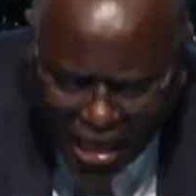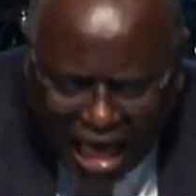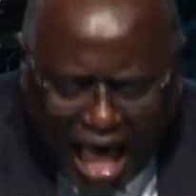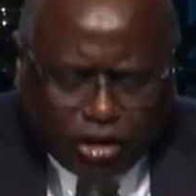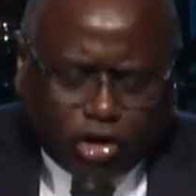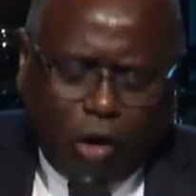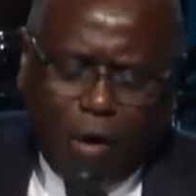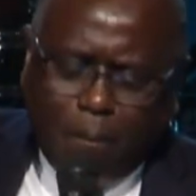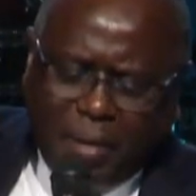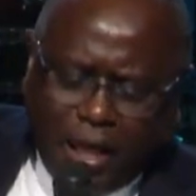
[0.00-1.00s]
how to
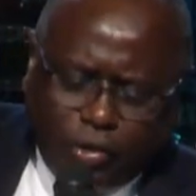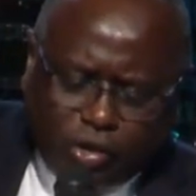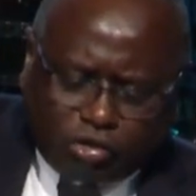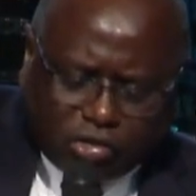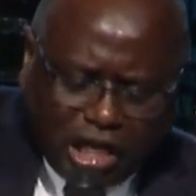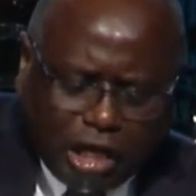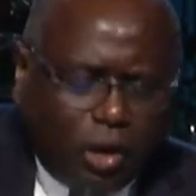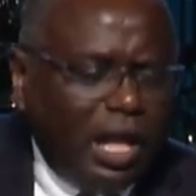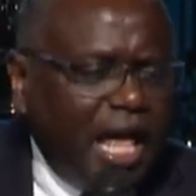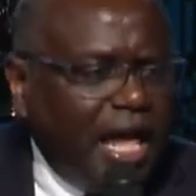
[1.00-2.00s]
melt the
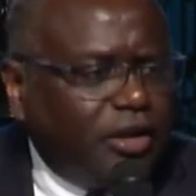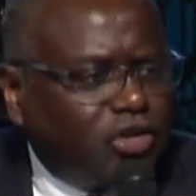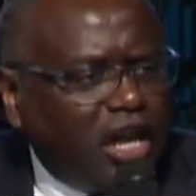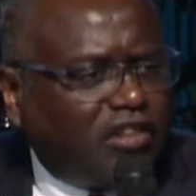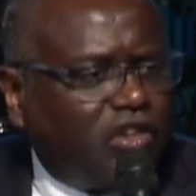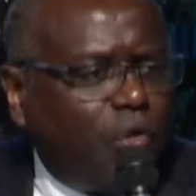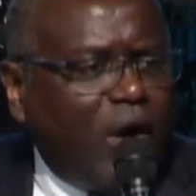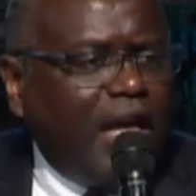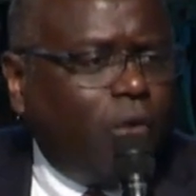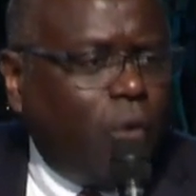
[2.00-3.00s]
steel in just the
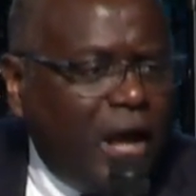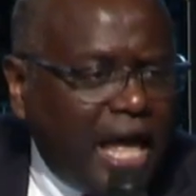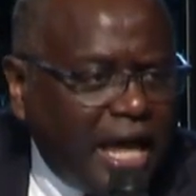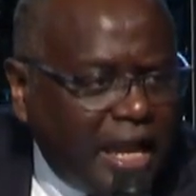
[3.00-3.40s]
right way,